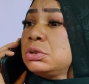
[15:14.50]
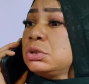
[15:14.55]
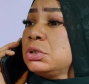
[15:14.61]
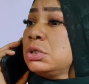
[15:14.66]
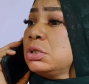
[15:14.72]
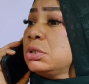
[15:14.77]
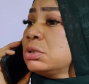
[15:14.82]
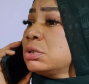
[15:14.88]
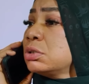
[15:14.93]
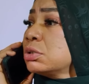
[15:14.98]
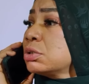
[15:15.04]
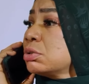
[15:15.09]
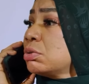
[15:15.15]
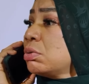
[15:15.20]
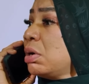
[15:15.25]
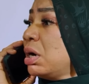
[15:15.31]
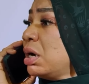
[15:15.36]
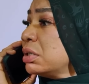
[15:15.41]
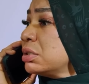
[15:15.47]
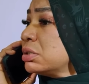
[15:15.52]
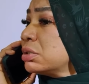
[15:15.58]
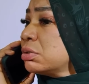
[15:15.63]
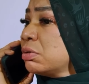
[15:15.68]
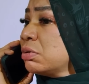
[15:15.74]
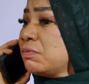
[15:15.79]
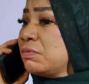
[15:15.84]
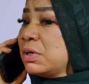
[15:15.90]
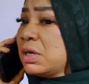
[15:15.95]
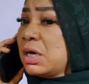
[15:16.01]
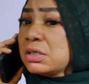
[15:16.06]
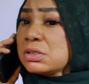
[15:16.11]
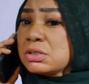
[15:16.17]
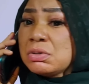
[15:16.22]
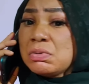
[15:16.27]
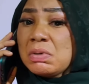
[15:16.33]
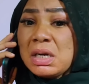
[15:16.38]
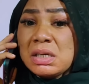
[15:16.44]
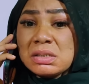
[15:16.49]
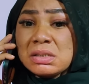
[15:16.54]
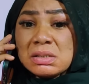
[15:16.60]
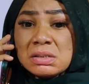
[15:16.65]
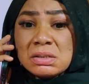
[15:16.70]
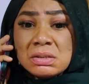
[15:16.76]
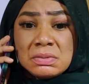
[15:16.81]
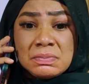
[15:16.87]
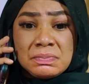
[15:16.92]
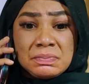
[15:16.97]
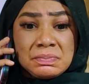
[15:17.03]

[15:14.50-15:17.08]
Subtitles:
Jesus Christ of Nazareth.